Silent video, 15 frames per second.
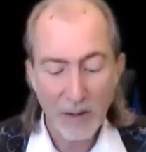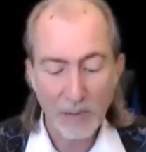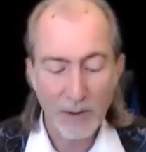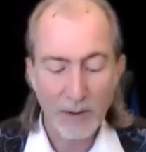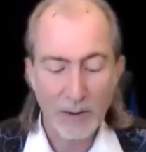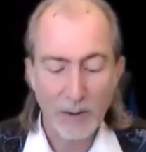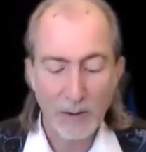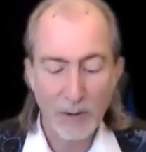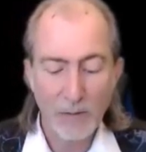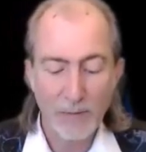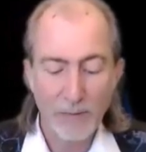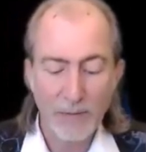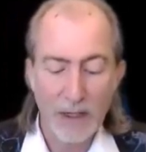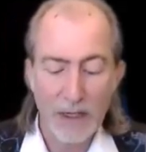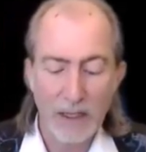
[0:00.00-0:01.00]
helped to
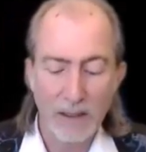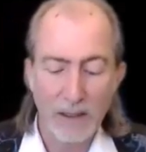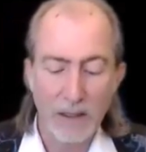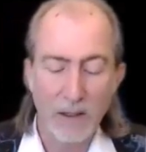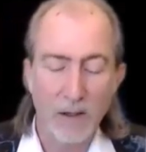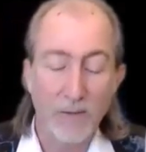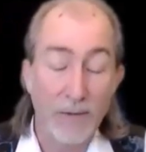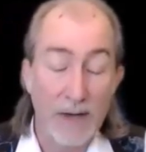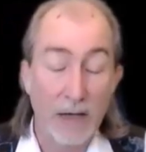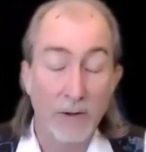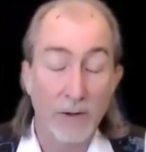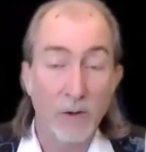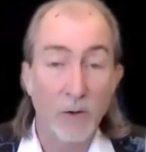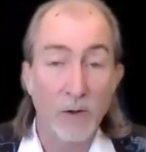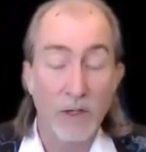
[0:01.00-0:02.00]
found
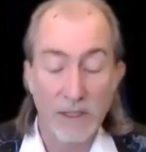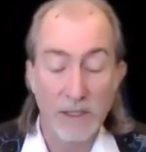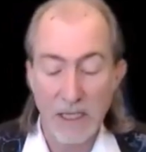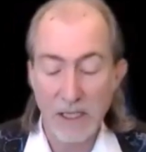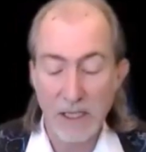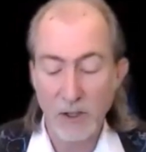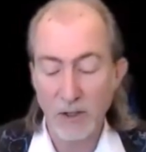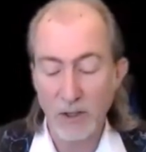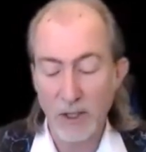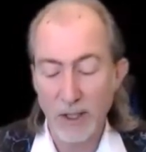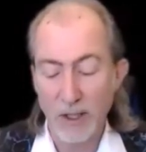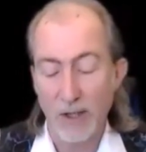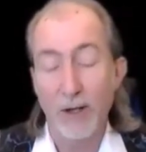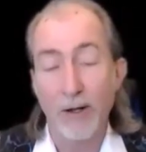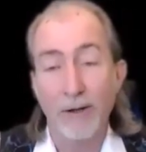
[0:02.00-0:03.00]
an organization
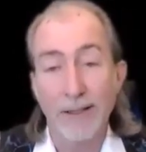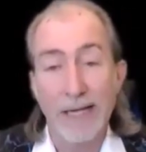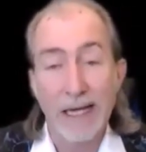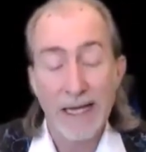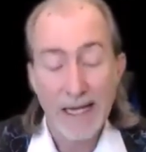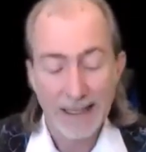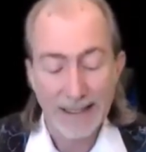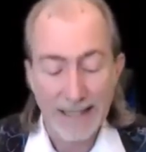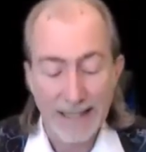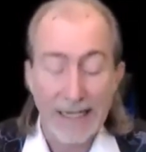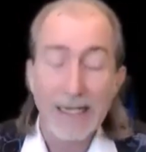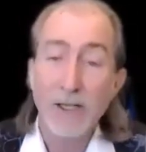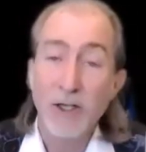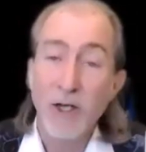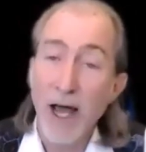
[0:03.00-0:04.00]
called
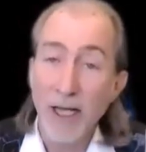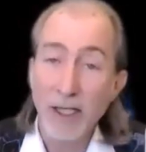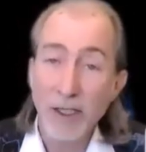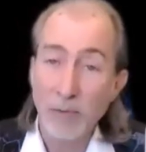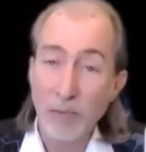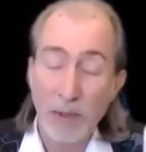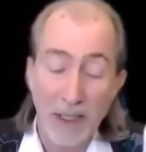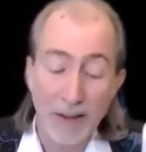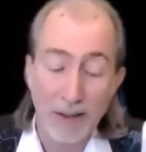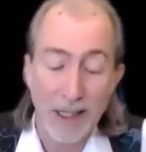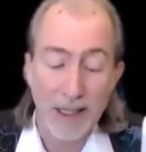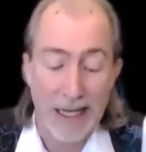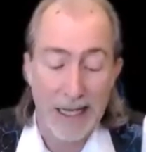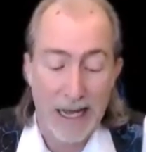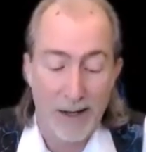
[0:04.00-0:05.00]
Danish Hospital
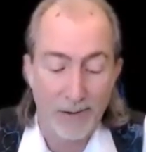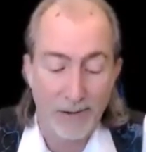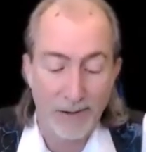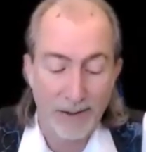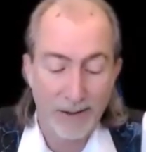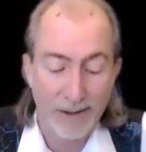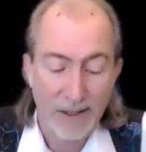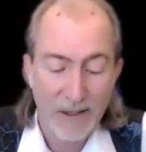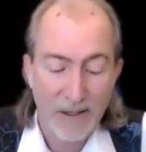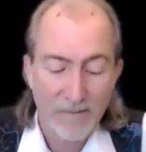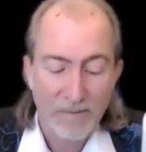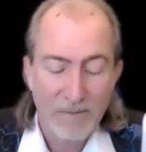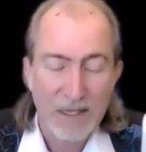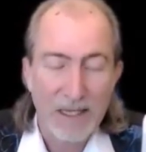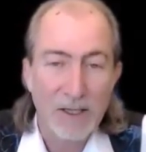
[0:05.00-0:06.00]
Clowns.
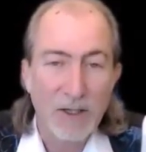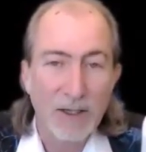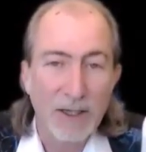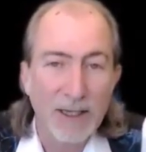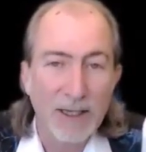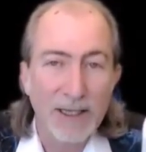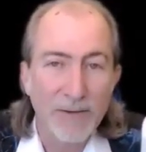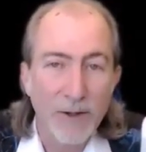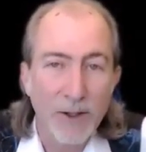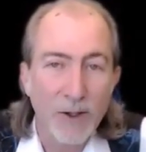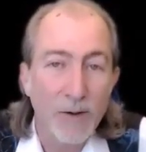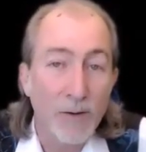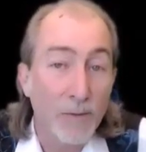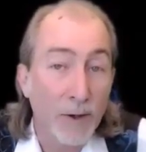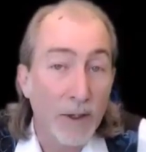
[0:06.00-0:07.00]
He's
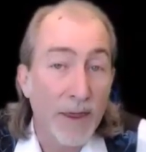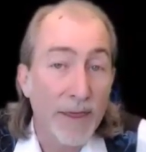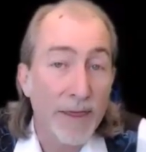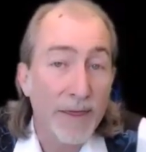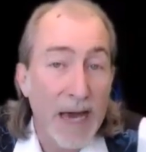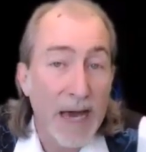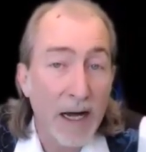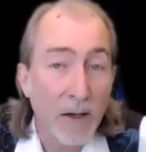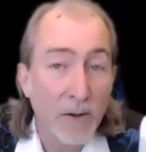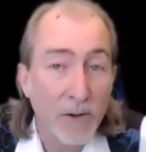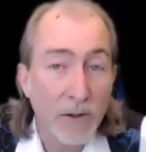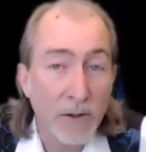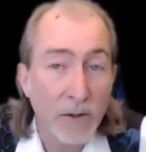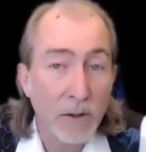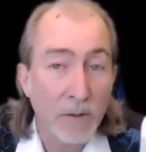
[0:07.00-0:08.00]
delivered over
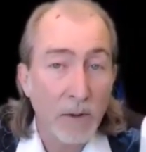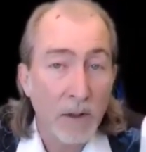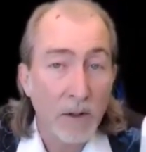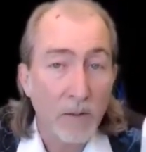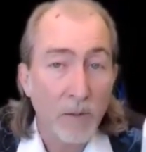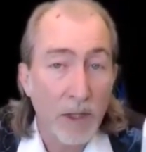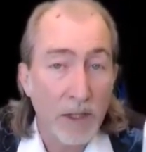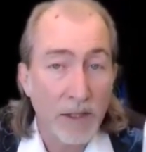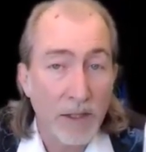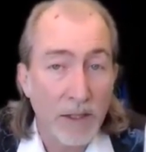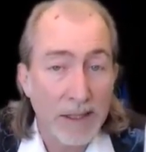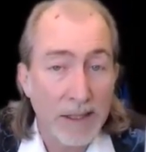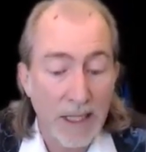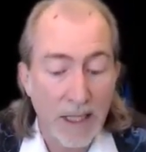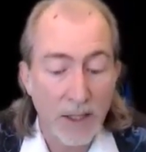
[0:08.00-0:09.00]
1,000
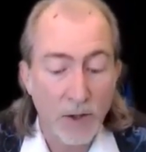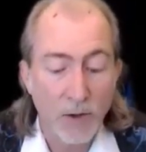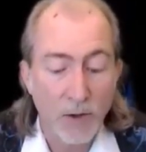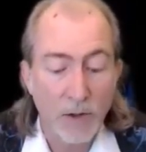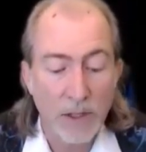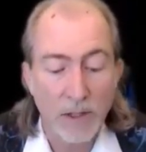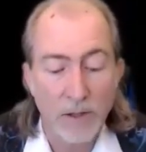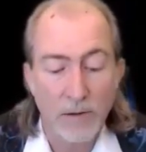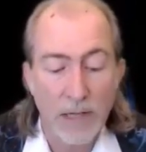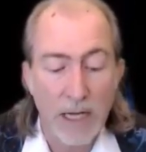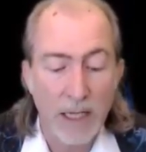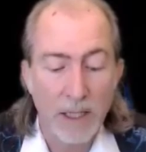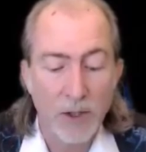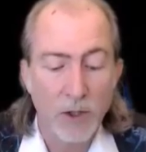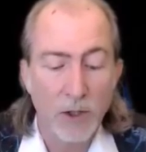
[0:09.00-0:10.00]
presentations
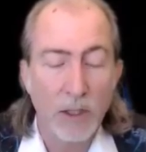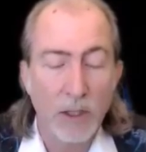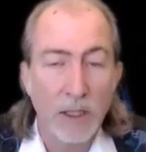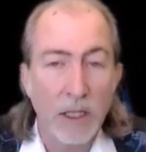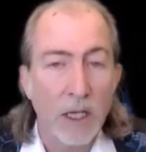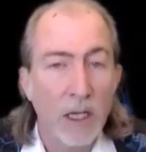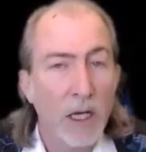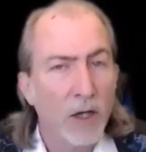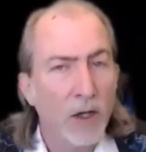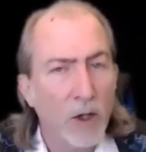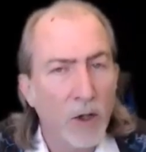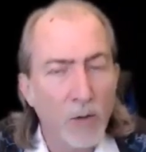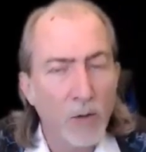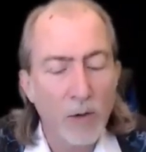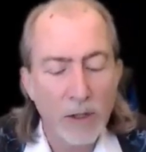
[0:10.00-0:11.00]
internationally,
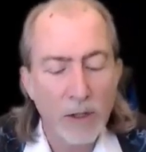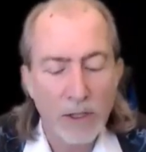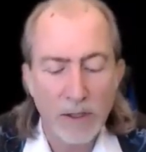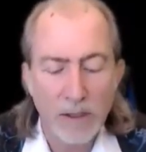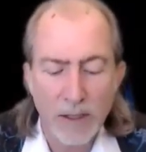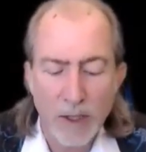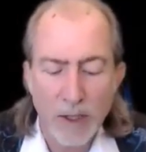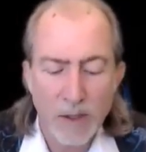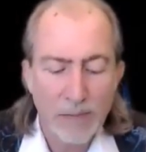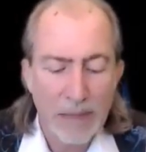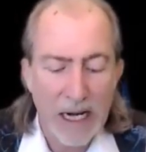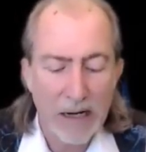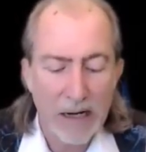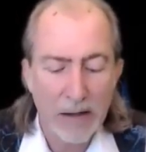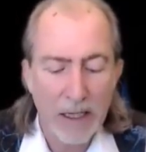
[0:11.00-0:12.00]
humorous,
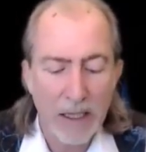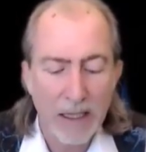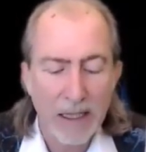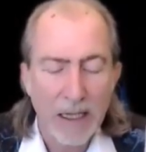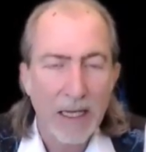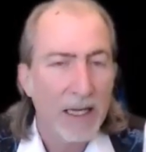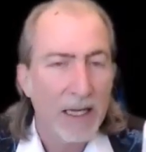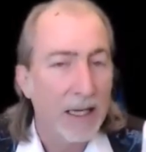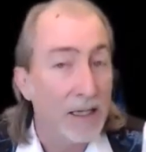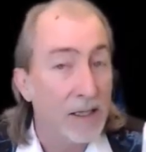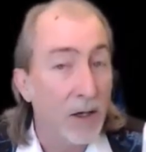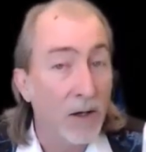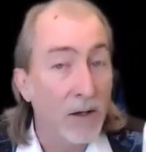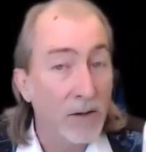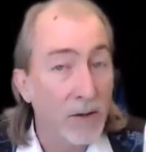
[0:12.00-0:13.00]
inspiring.
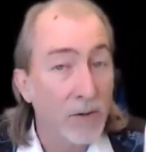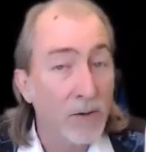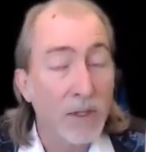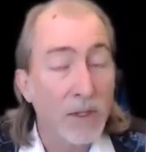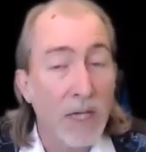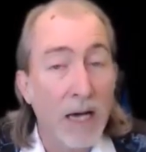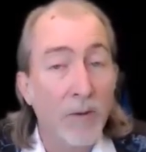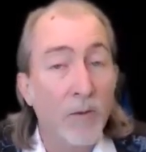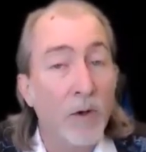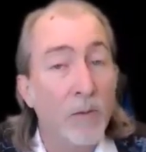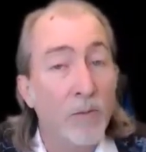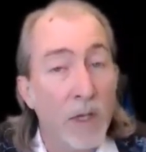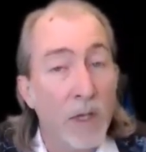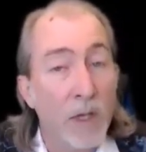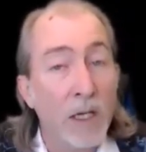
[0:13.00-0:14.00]
He's also sat
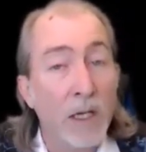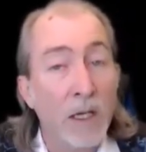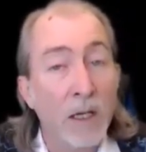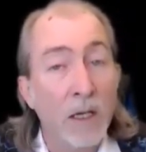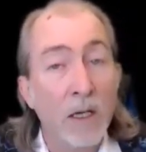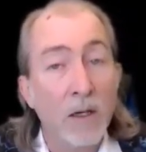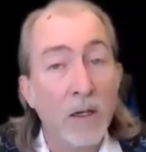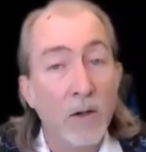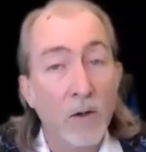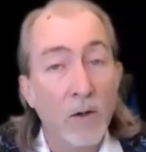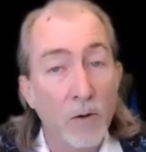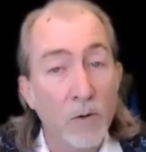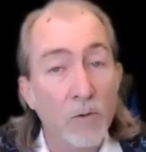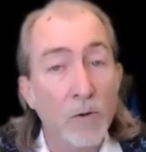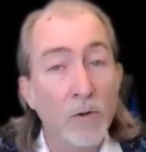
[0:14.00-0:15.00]
with many
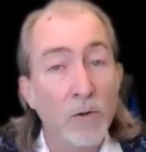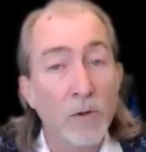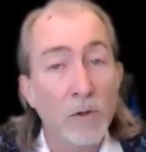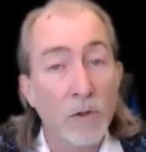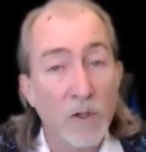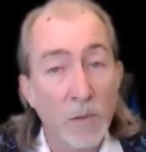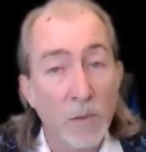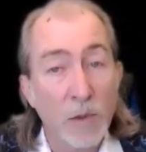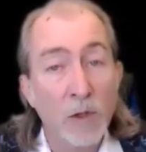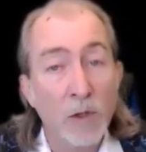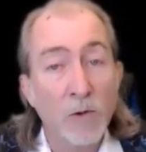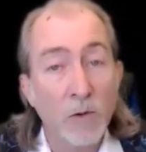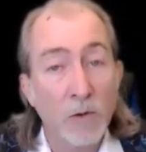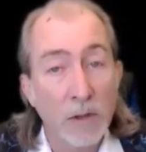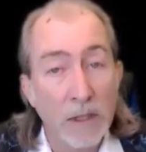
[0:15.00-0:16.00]
gurus and
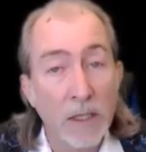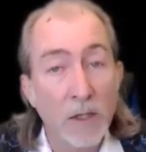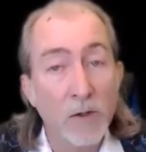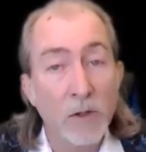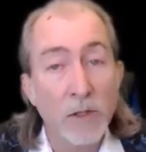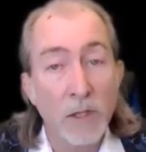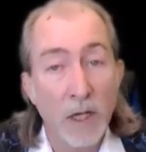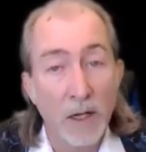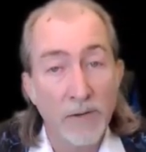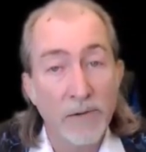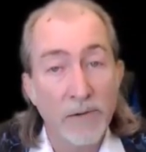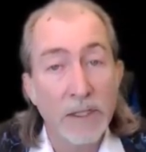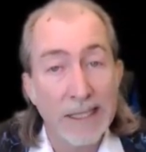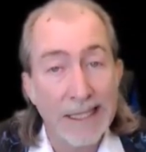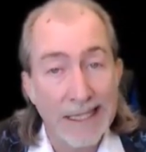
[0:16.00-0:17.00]
spiritual leaders
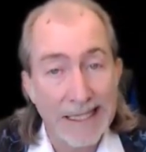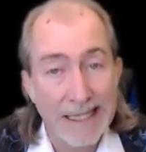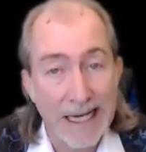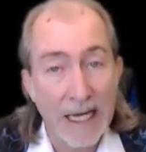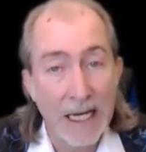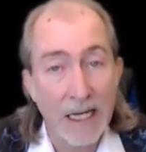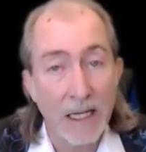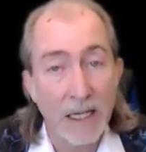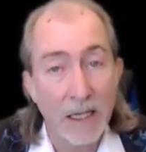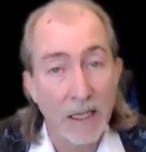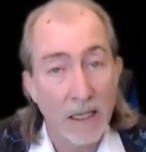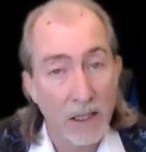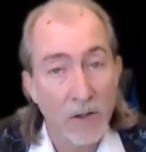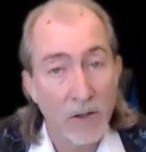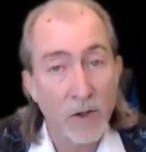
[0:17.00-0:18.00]
of today
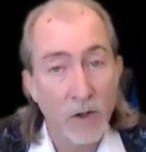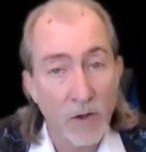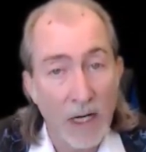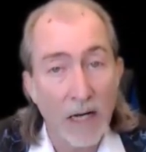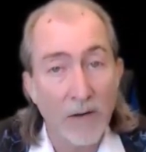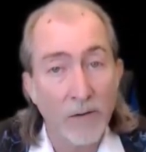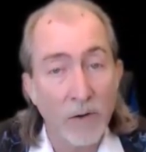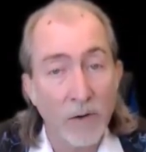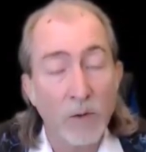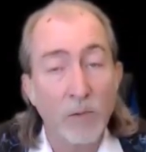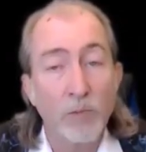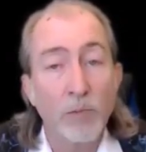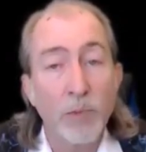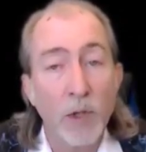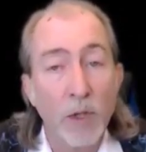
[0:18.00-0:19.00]
in his travels,
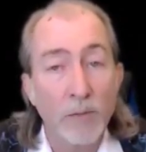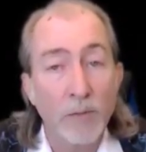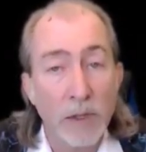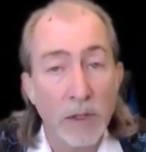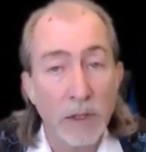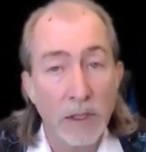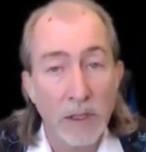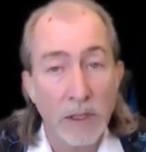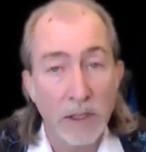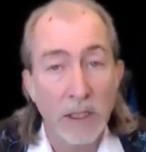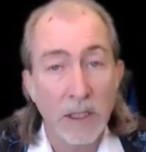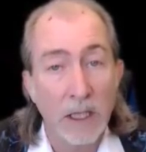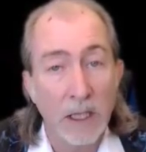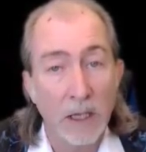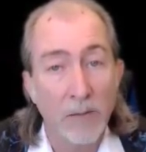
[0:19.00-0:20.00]
purposely
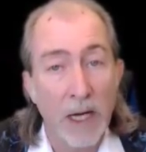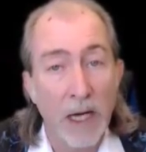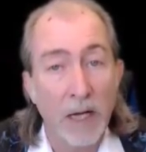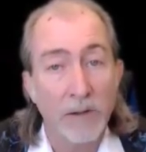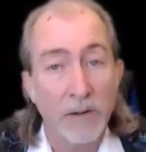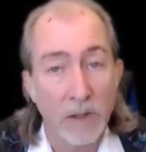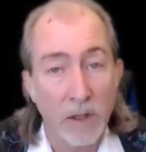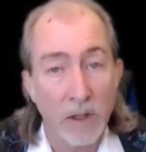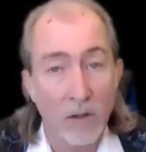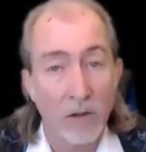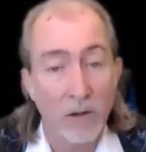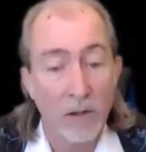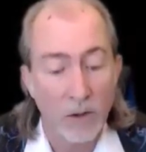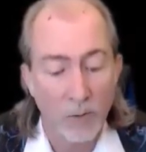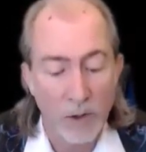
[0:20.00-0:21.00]
seeking them out to
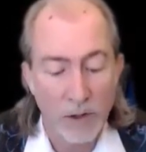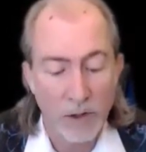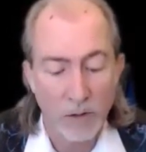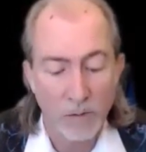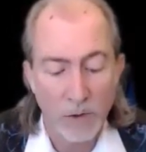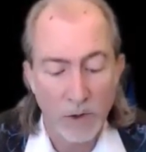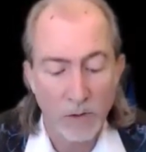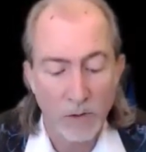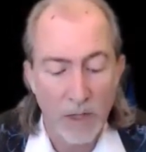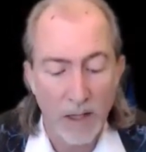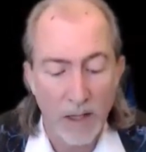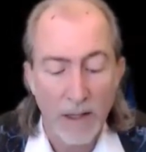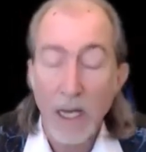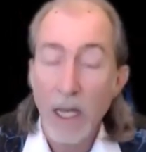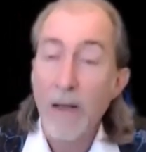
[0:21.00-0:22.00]
garner their wisdom as
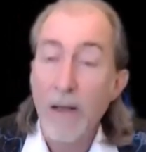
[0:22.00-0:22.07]
well.